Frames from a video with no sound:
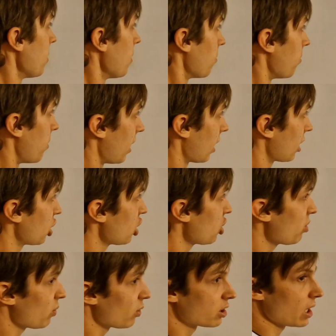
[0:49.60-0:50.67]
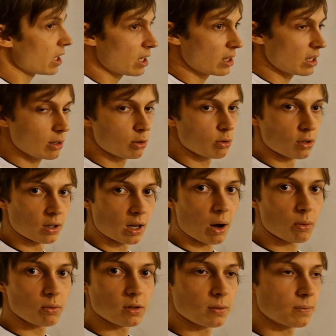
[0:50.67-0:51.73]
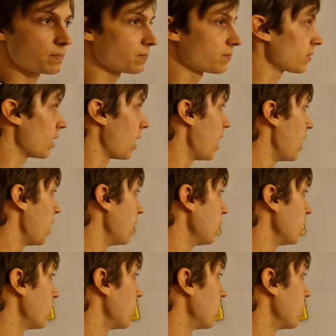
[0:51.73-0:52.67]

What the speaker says: But actually we will take it into account, and